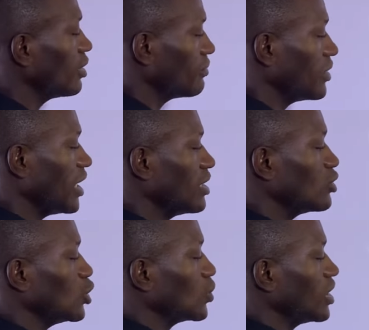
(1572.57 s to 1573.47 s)
Then
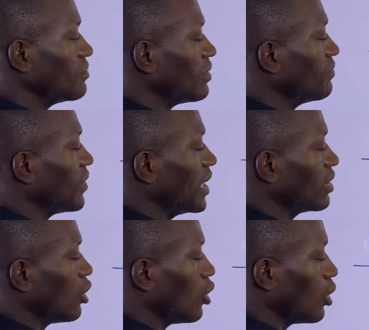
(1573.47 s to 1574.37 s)
you will never
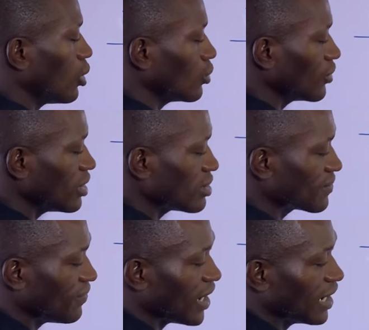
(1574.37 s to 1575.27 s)
find all these
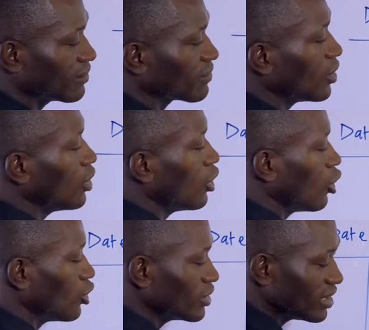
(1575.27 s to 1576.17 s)
5
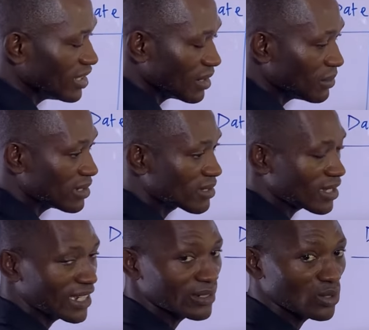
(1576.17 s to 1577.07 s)
on the debit
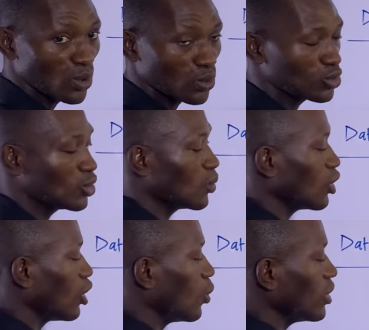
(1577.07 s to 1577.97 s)
side. No, you
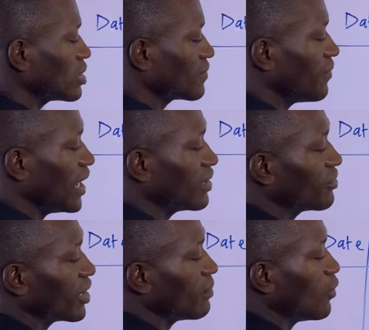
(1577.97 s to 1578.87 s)
will always
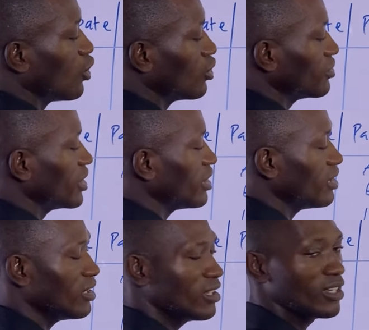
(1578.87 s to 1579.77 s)
find them on
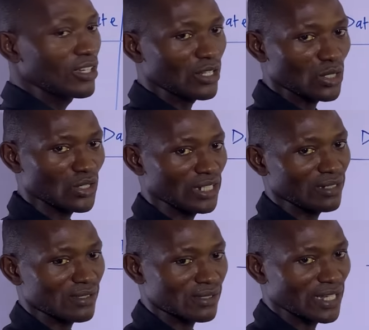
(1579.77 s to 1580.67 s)
the
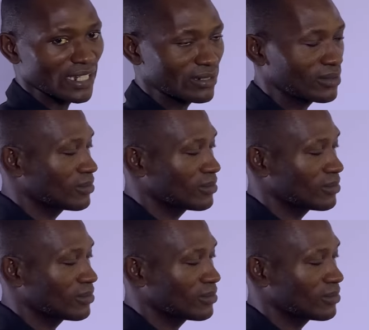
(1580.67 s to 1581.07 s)
credit side.